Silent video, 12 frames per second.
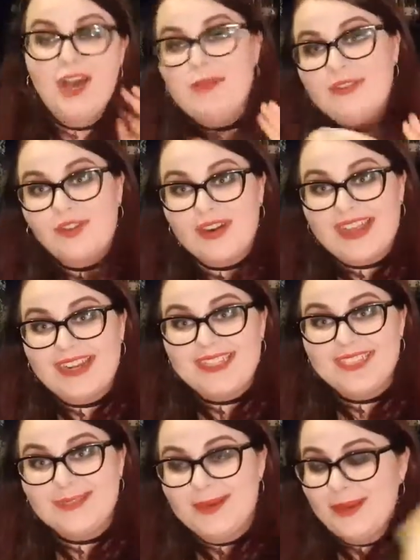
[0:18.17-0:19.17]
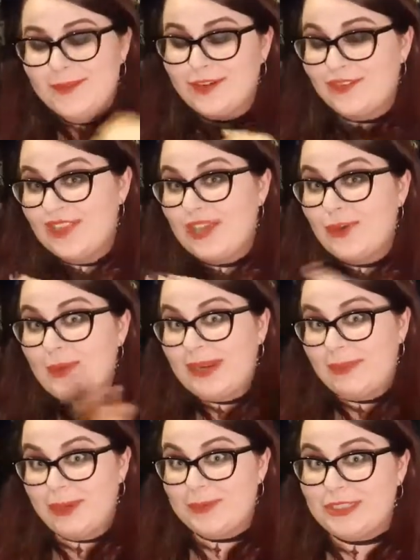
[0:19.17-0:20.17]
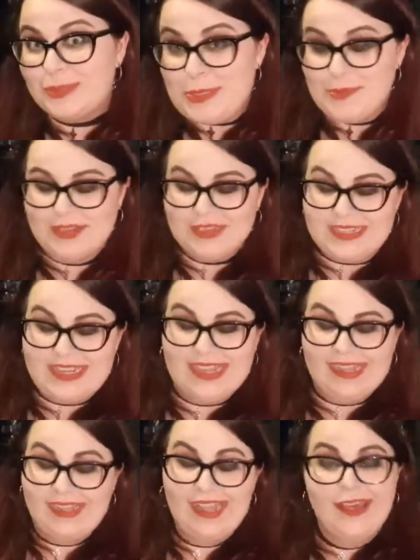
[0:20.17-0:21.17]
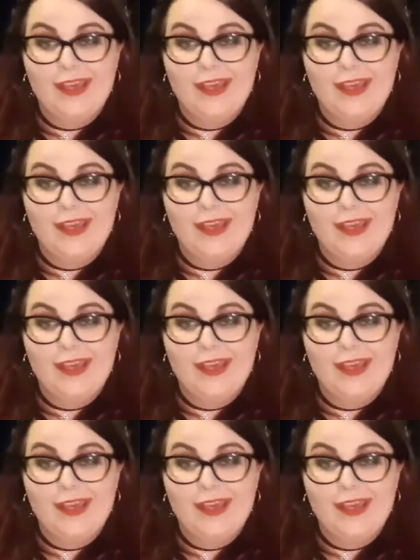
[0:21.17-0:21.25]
Before I get into it and reveal what I'm going to be talking about today,